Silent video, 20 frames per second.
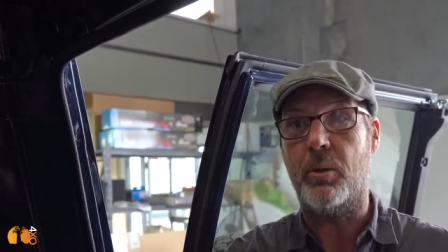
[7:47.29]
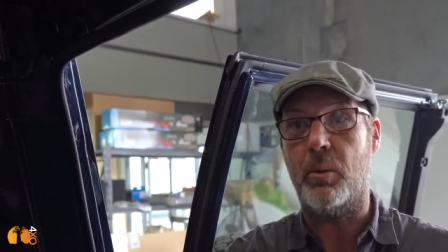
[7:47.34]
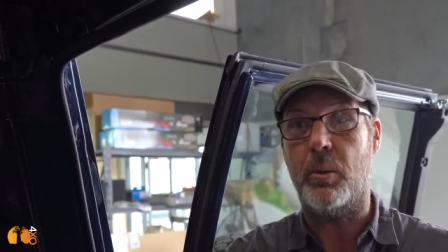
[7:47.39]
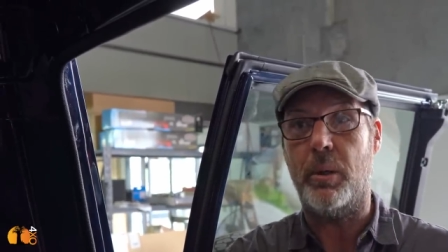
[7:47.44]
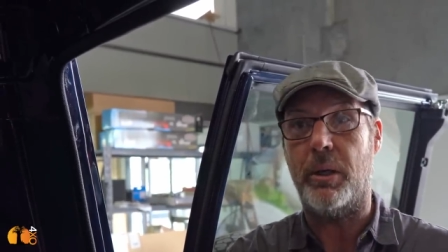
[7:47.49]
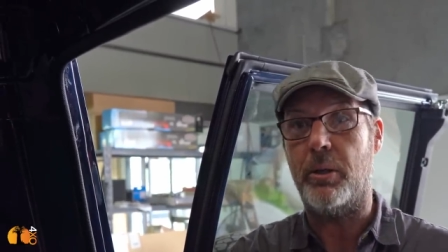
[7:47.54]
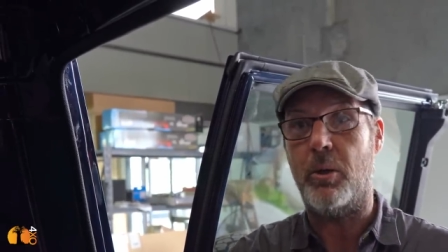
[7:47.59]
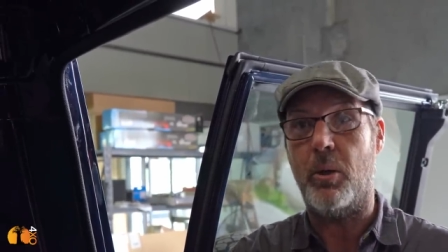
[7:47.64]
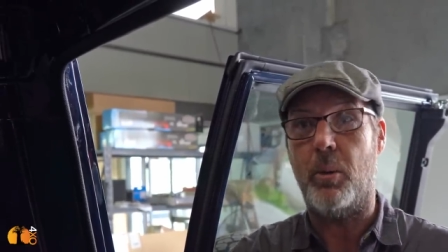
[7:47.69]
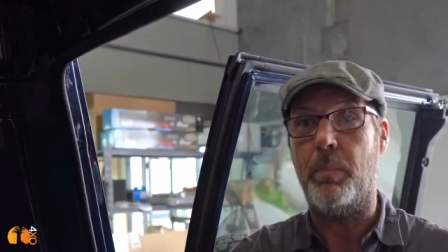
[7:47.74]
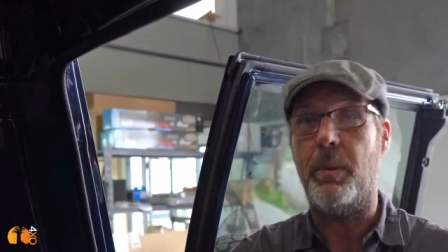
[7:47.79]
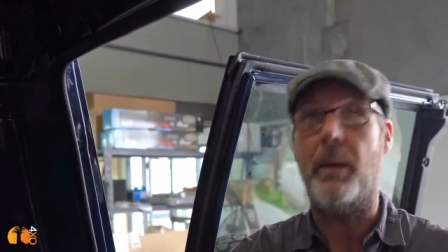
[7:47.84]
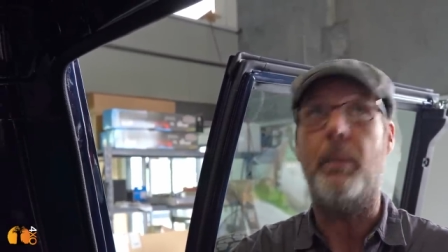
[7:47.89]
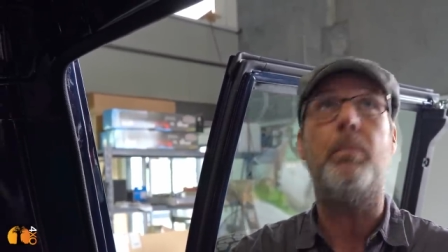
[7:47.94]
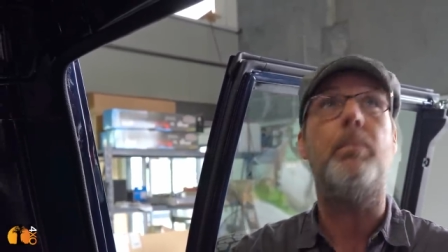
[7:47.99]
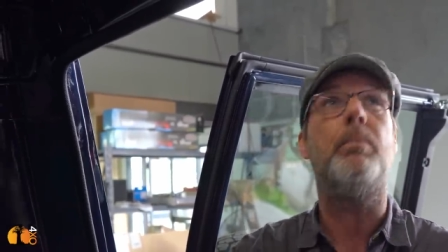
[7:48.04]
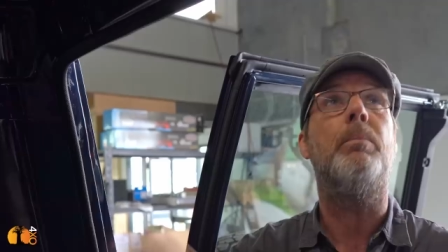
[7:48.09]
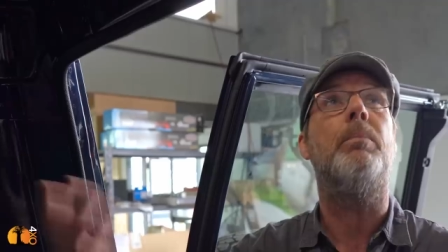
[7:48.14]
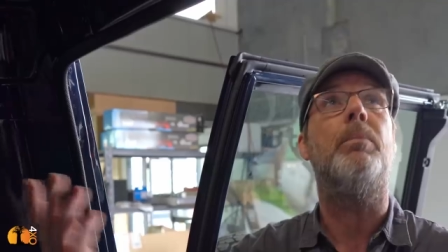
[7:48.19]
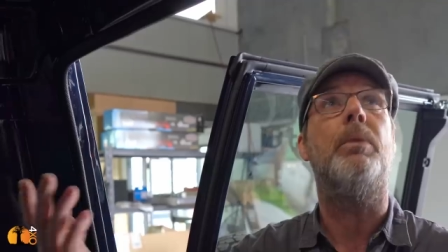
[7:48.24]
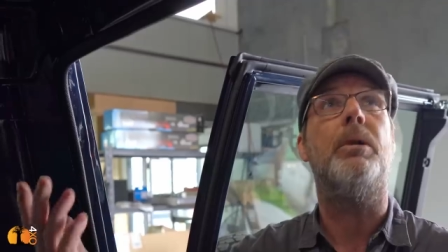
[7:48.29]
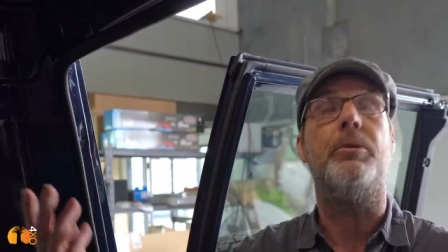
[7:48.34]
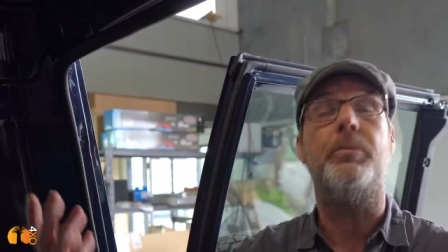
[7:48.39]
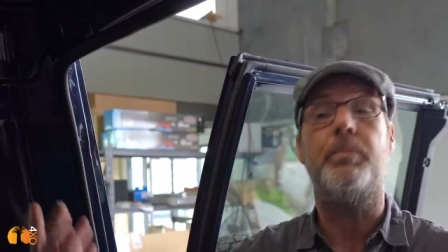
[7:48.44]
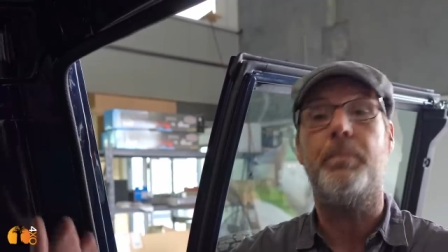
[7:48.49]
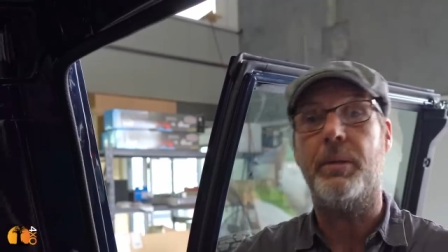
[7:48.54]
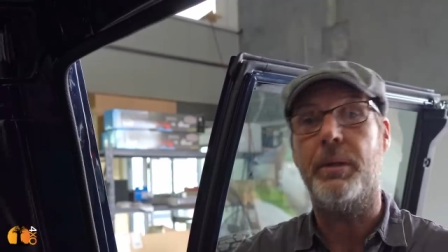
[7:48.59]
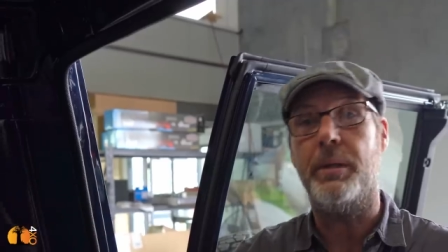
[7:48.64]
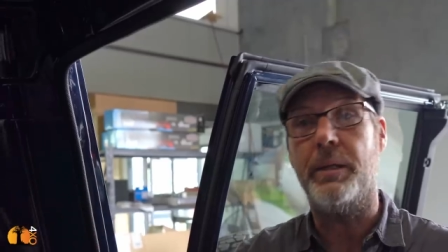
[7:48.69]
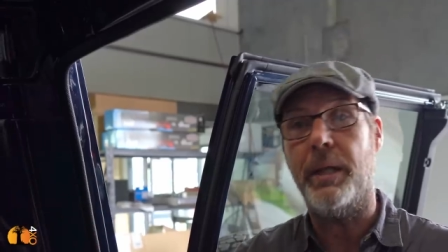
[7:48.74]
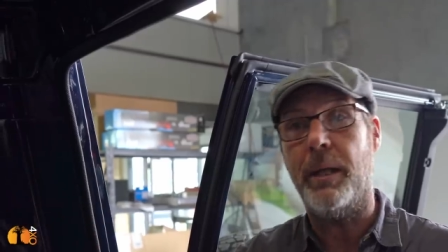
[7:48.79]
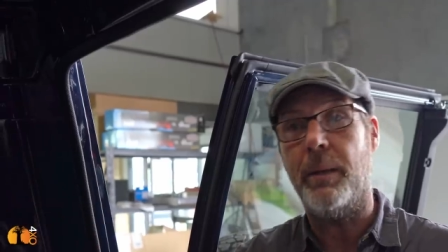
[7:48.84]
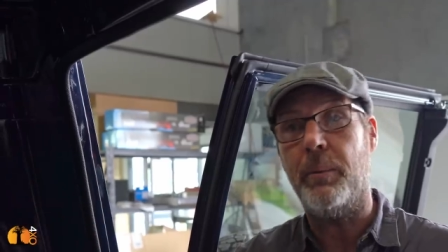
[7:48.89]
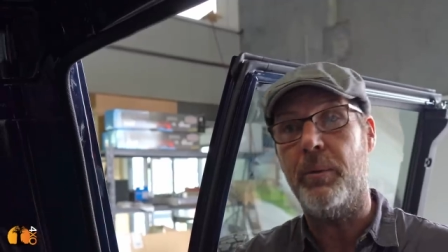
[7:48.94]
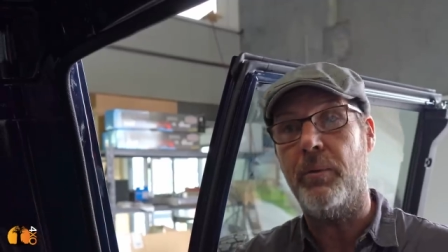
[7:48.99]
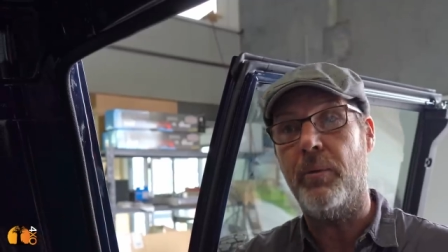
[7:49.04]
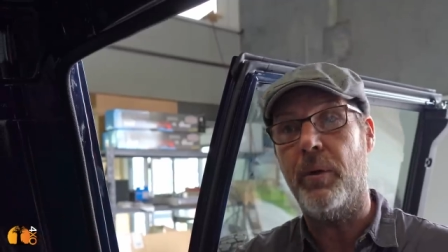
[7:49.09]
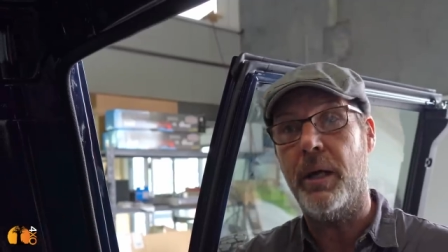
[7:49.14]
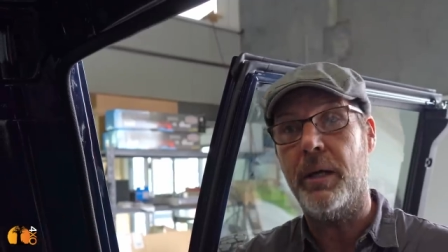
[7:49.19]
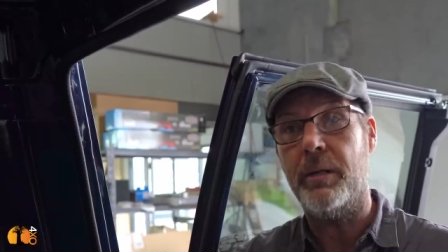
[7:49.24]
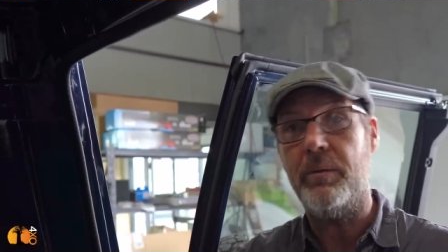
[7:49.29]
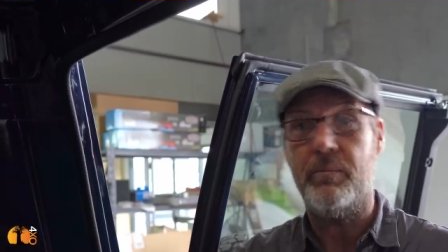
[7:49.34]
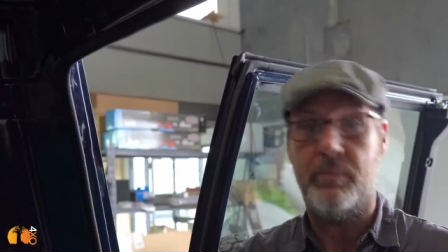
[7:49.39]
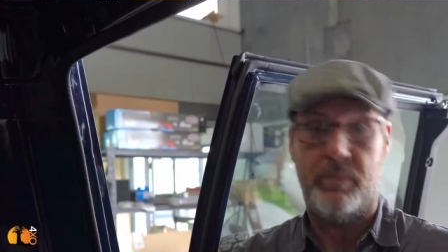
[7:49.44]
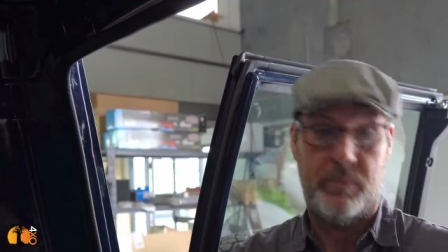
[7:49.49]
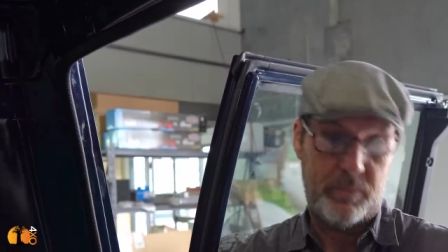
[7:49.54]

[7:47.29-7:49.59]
quick cup Put but it's cleaned every rain